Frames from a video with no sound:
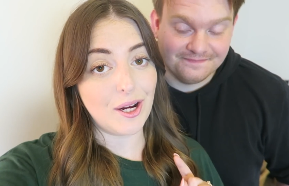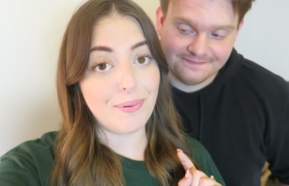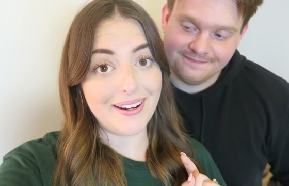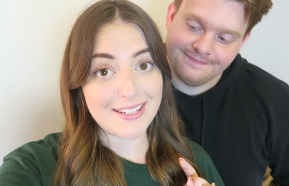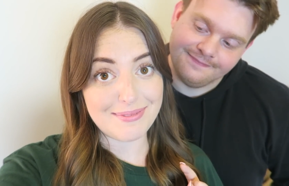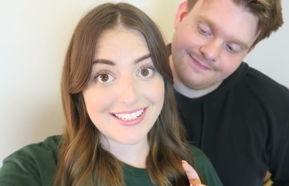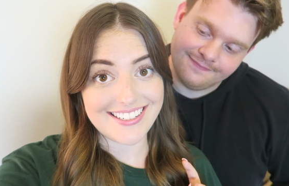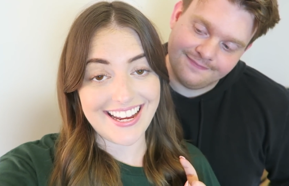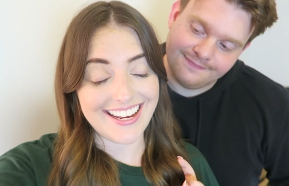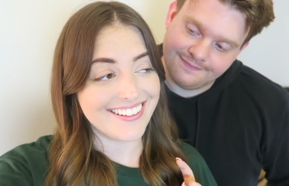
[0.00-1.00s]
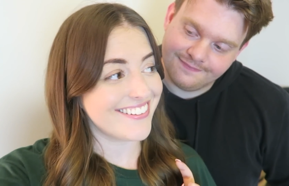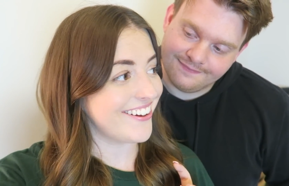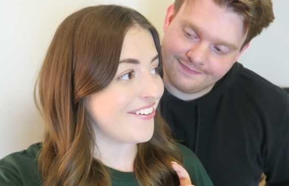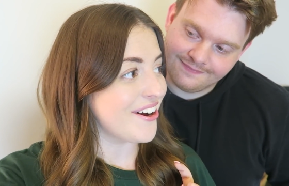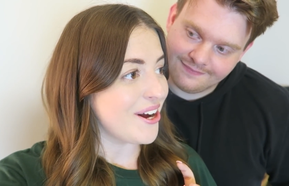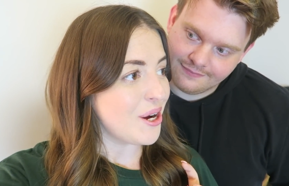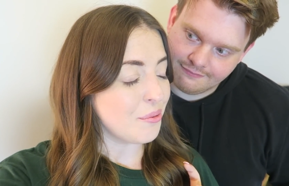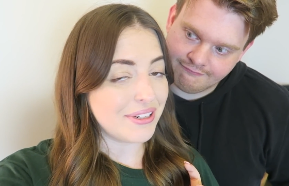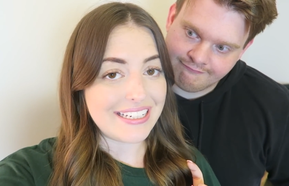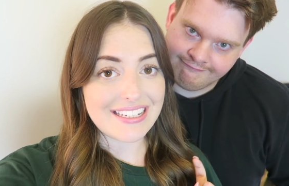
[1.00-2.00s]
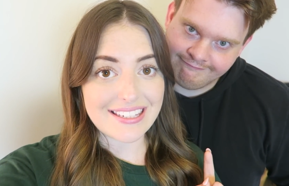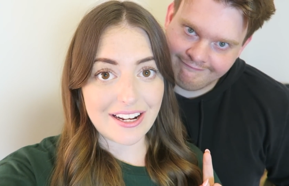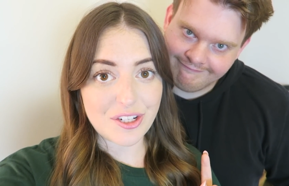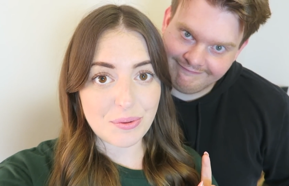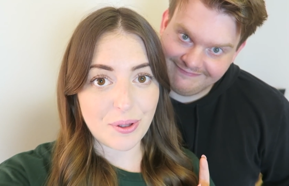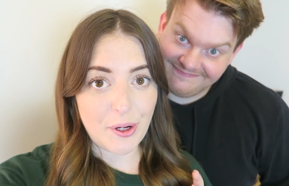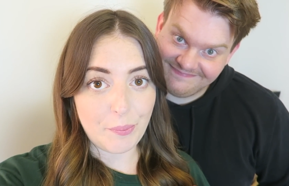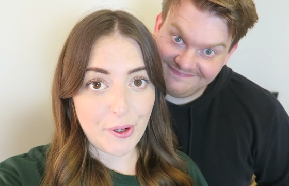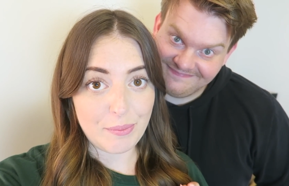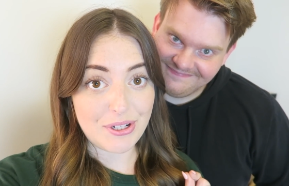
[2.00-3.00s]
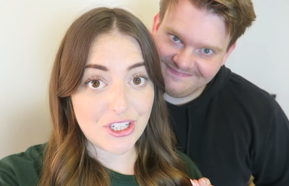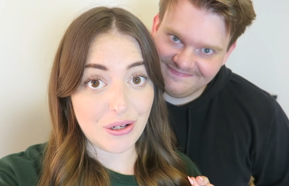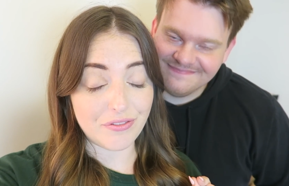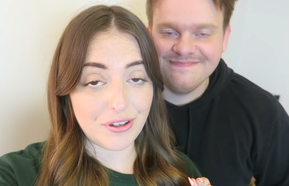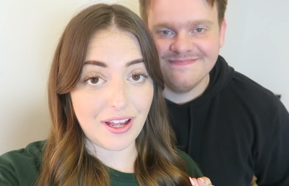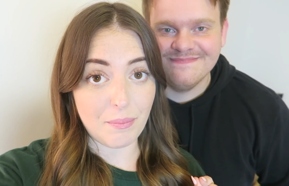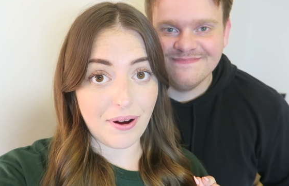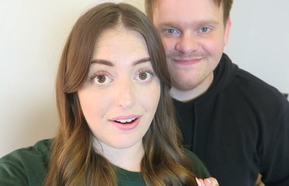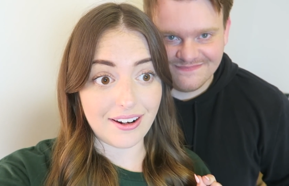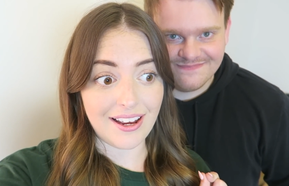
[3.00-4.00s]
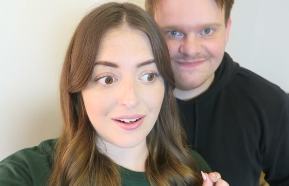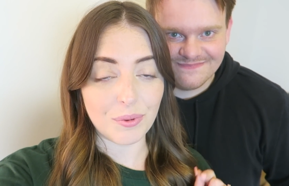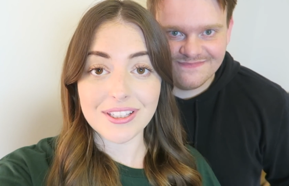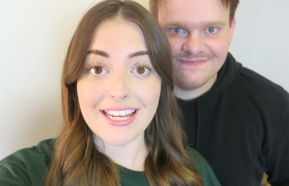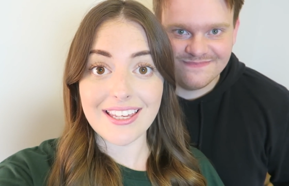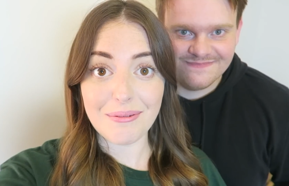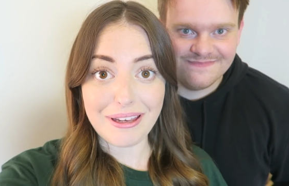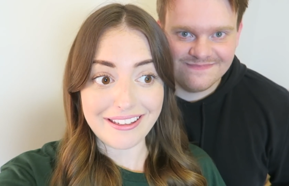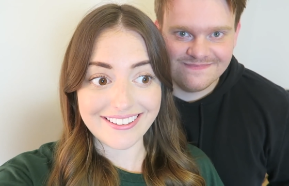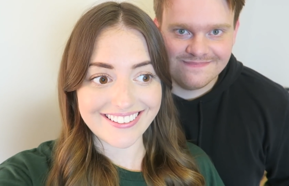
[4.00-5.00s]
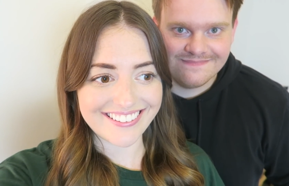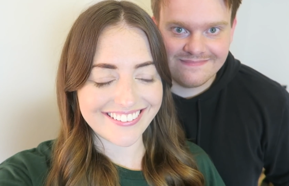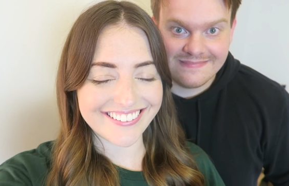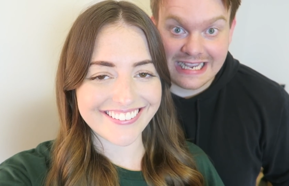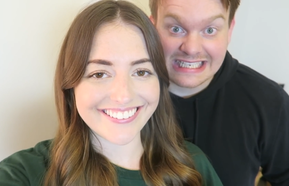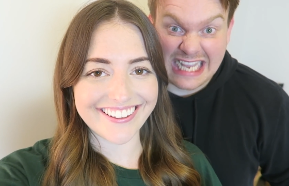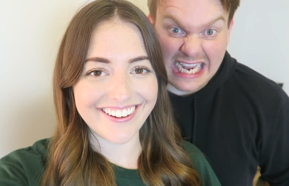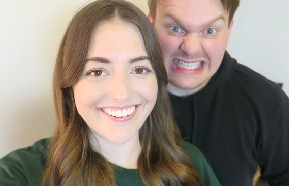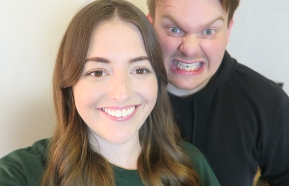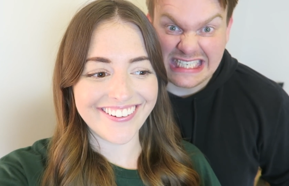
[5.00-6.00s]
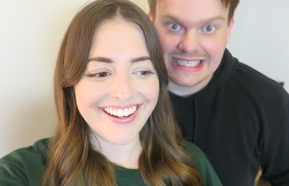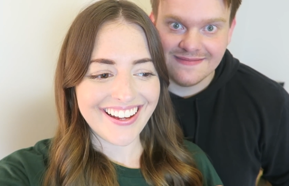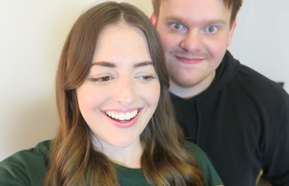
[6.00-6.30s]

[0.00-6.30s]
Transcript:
Speaker 1: they got back to me today, so we need to schedule an appointment to go and view that barn, and we'll take you with us. So